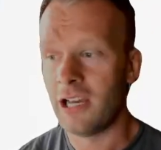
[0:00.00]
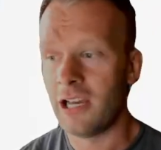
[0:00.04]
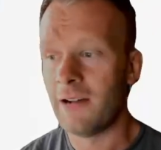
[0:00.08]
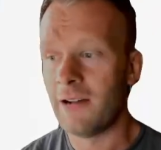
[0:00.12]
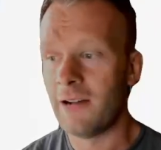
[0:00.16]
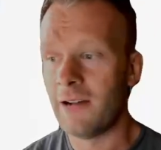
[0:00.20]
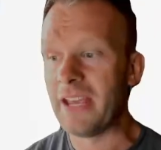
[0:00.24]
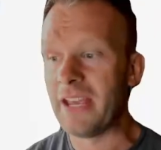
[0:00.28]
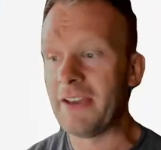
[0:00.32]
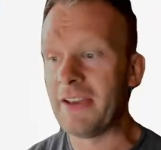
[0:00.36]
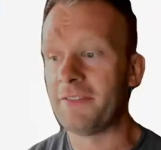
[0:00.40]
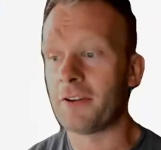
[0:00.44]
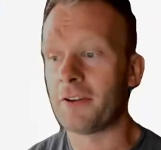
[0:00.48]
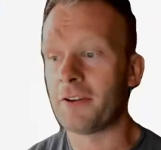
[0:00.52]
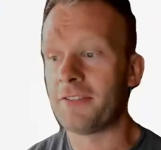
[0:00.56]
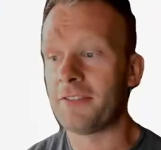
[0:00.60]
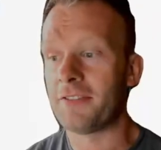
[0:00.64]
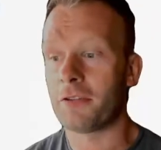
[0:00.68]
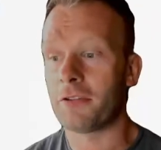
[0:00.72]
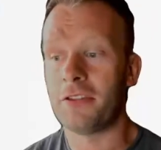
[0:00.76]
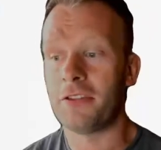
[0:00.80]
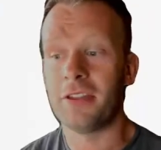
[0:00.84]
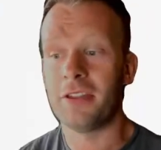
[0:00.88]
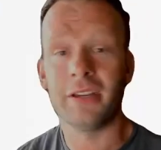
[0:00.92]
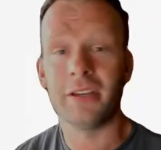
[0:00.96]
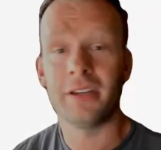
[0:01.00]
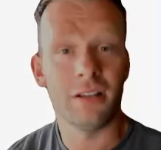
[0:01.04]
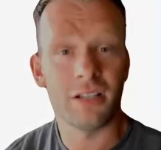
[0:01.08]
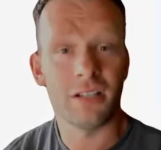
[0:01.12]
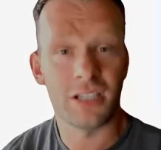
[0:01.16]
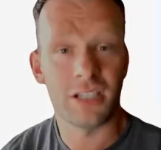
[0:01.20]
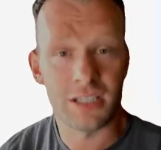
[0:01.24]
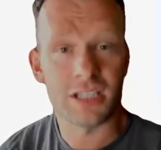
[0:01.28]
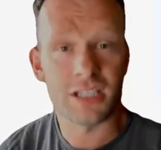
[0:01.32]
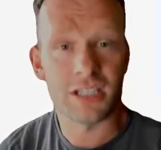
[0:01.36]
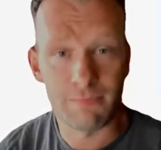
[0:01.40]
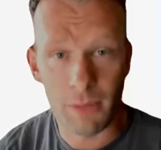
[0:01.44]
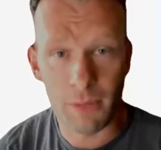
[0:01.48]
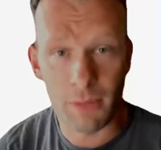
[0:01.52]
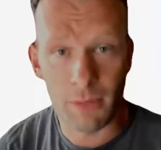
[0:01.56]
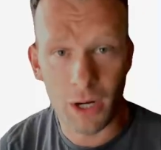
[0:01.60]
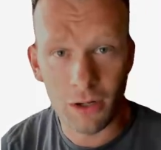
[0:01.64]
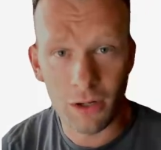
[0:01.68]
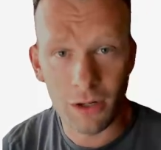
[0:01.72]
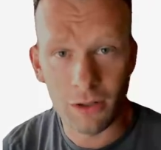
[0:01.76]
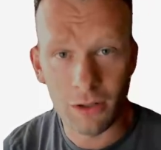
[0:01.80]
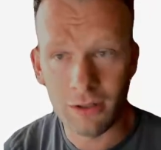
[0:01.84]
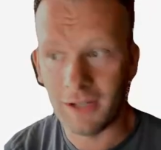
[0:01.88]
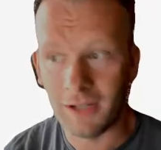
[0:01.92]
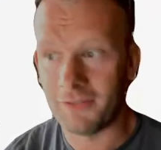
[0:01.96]
If they're thinking small, if they're
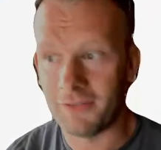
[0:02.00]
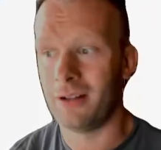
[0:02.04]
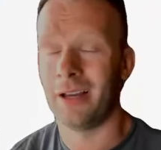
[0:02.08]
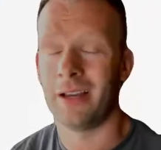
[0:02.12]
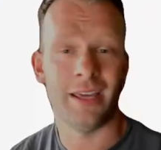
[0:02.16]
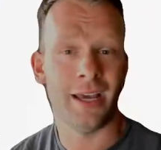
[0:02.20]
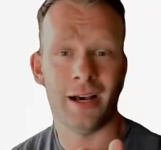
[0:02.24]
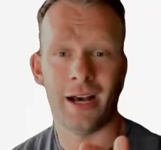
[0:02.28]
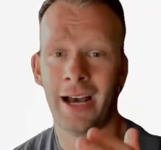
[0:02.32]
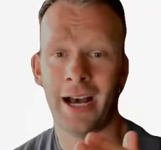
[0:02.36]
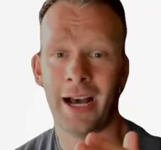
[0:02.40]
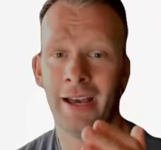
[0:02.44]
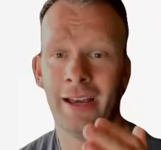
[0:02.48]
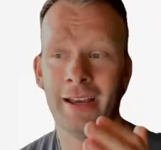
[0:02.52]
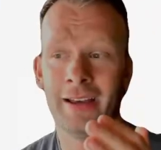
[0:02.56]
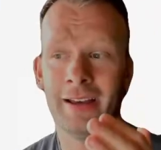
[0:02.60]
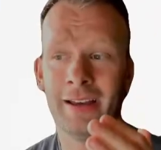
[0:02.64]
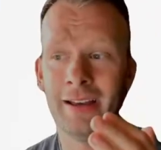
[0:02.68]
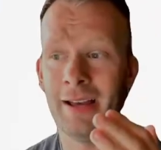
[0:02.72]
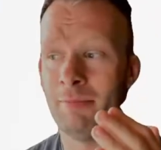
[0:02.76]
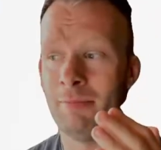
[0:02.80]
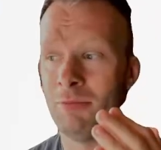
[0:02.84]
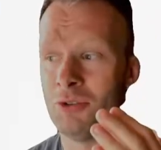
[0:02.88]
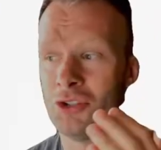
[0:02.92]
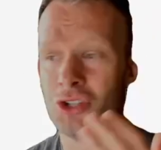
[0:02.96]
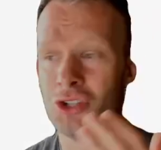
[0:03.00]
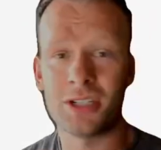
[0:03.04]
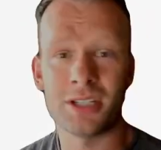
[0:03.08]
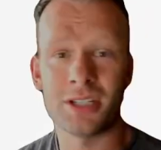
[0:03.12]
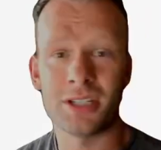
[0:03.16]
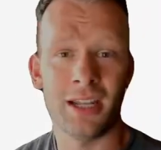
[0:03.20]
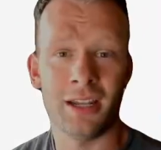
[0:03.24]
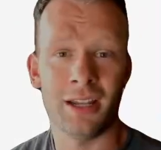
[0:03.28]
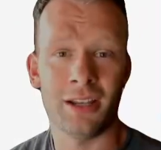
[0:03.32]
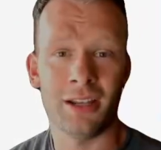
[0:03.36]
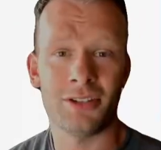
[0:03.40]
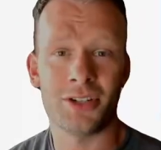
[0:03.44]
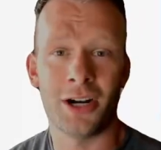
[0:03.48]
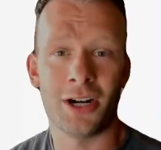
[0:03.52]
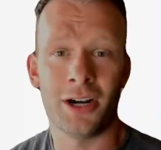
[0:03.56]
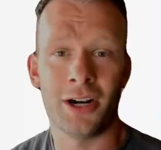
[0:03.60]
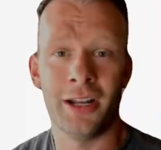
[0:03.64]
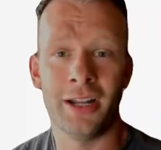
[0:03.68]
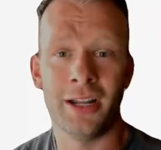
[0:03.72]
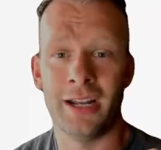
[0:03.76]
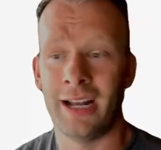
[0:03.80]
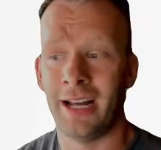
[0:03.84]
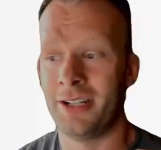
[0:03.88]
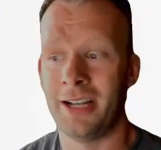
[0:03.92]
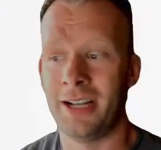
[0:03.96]
like, yeah, I am just getting started
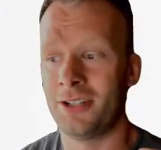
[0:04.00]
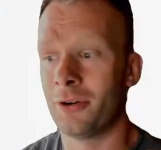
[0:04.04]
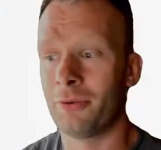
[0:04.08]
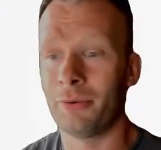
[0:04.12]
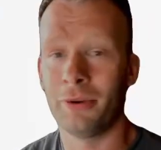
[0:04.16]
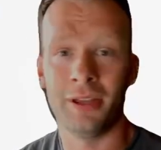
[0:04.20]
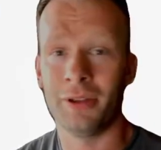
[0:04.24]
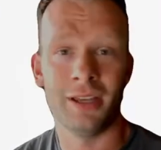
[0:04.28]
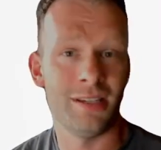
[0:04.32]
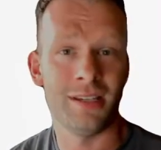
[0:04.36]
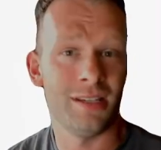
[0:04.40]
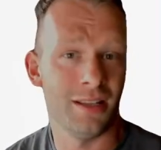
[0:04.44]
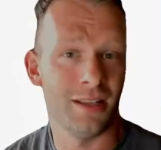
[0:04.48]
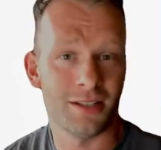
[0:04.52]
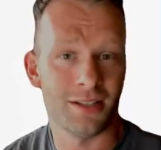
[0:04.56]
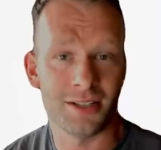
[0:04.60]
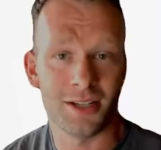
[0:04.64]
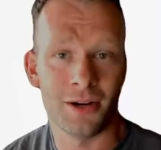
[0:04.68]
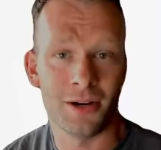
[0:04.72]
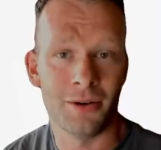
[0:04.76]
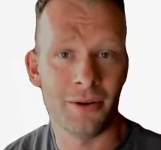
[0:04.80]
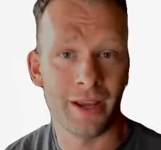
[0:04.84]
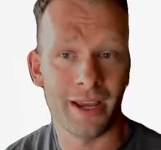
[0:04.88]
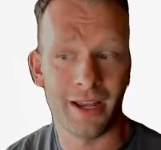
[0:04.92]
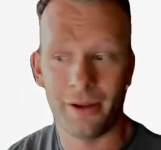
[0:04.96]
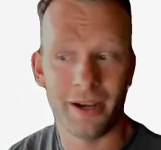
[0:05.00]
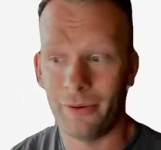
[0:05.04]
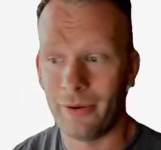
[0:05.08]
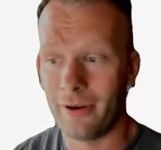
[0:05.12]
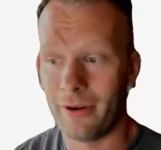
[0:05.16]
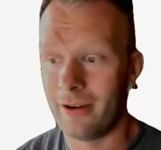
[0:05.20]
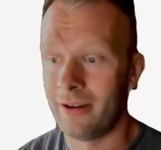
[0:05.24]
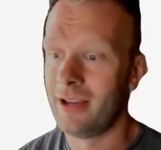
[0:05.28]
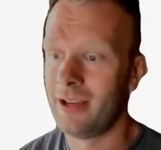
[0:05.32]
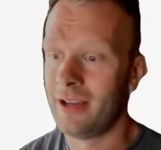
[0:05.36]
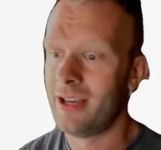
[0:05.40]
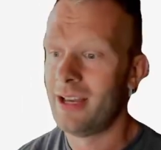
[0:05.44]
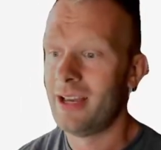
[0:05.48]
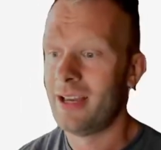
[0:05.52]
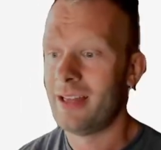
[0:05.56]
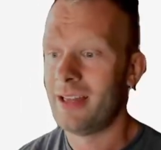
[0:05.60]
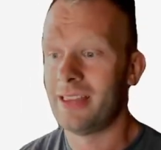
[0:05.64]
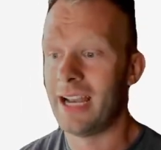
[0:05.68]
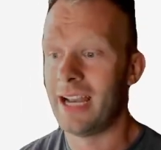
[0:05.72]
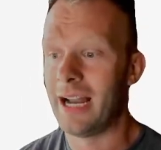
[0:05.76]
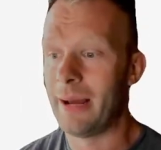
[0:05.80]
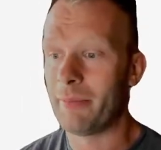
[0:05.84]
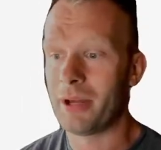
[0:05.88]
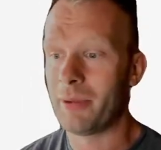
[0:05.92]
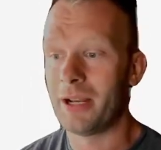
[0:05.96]
and I don't really see this going anywhere, then
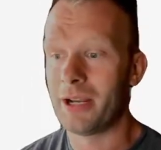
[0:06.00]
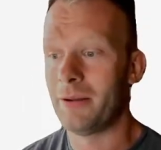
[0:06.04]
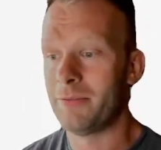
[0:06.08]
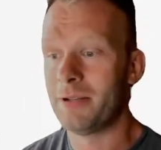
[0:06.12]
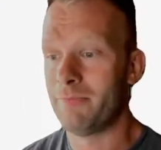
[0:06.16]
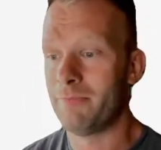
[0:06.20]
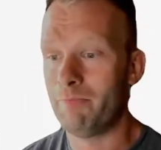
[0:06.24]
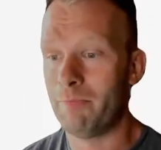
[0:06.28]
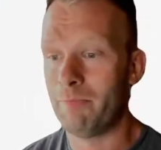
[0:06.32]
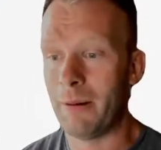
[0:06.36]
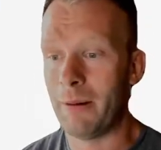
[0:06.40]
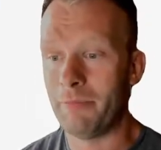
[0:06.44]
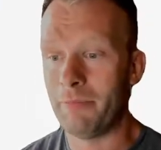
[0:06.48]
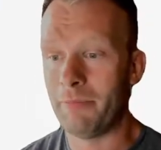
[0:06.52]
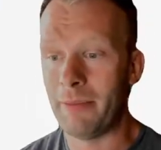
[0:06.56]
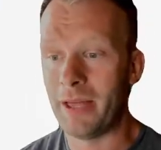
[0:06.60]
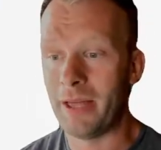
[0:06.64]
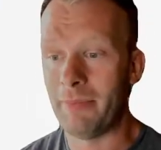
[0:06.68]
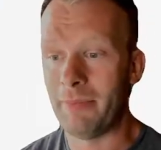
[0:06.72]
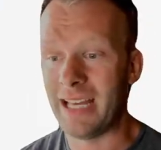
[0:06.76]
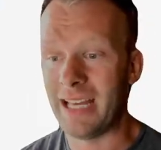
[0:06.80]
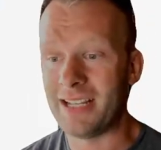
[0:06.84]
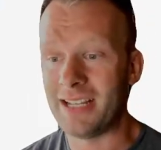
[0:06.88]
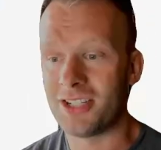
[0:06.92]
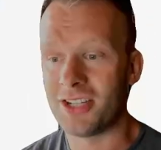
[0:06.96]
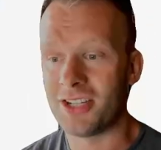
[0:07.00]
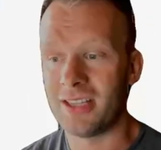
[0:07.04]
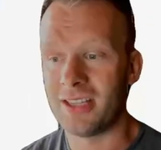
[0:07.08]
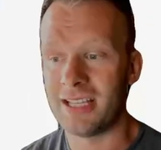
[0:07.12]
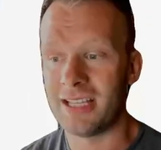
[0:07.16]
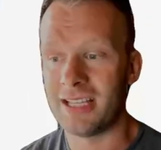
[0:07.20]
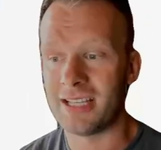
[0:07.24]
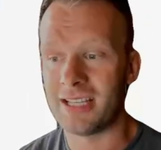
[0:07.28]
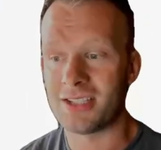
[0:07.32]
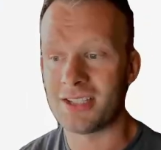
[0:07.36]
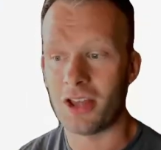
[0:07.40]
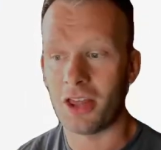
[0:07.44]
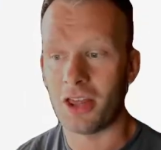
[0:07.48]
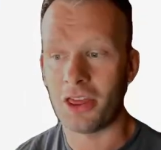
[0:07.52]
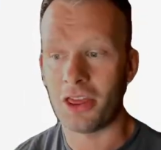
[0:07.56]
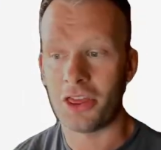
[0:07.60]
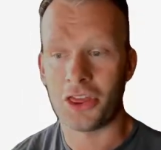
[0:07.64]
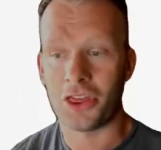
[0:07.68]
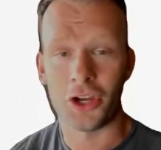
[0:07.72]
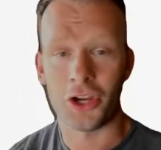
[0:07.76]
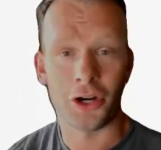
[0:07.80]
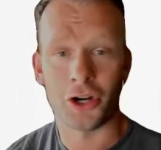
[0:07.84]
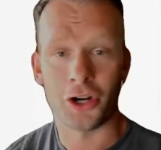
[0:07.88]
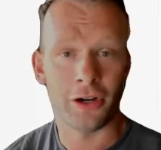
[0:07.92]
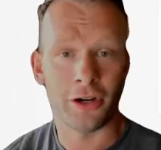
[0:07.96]
I'm going to bump them into this
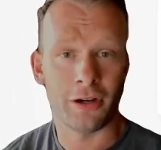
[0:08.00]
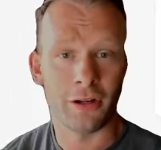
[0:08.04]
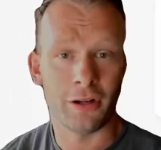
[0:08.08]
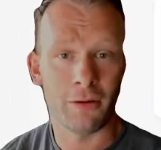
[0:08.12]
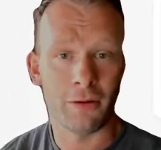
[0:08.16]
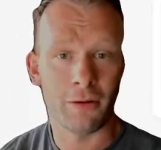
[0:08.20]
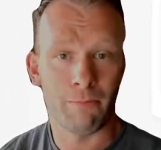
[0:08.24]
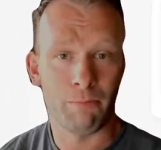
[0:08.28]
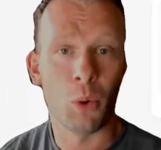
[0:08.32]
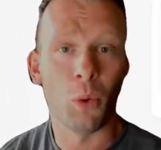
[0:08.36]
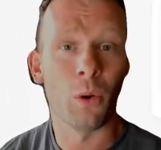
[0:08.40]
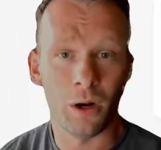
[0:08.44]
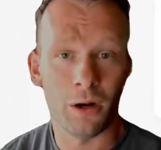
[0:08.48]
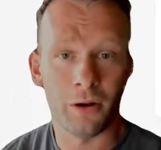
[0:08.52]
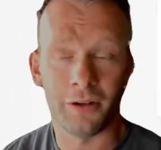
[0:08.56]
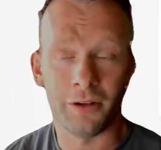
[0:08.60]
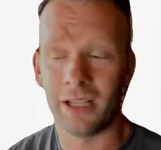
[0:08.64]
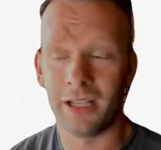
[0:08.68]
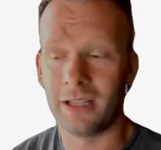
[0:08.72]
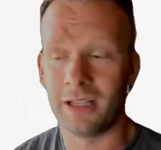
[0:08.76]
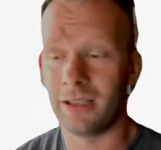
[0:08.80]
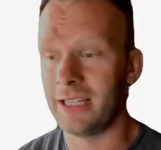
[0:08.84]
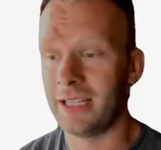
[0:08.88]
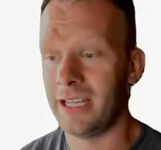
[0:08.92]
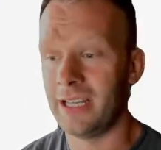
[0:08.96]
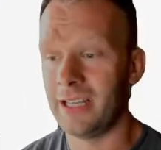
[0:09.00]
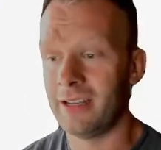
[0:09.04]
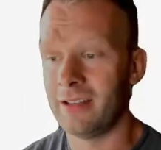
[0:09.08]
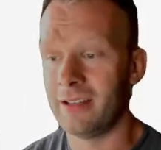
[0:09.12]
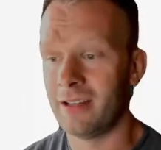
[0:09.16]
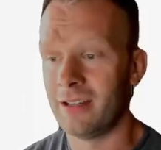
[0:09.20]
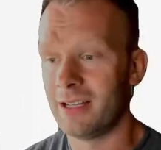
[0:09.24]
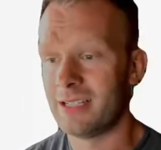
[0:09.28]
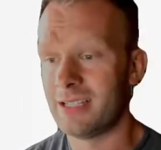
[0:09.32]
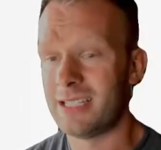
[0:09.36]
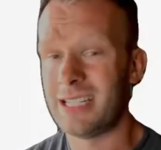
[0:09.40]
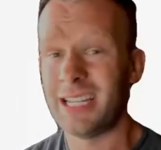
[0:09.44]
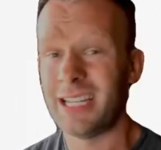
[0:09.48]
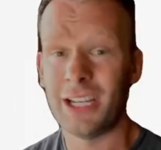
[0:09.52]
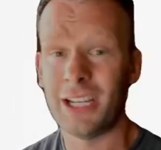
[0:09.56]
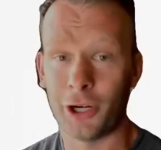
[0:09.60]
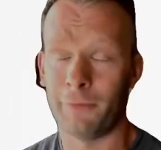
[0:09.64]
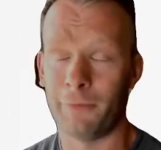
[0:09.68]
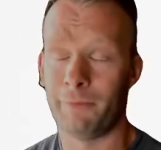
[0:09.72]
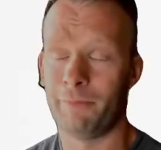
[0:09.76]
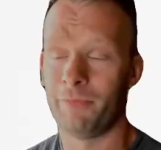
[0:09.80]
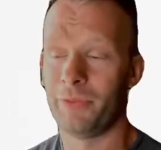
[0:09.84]
third poor quality lead tier.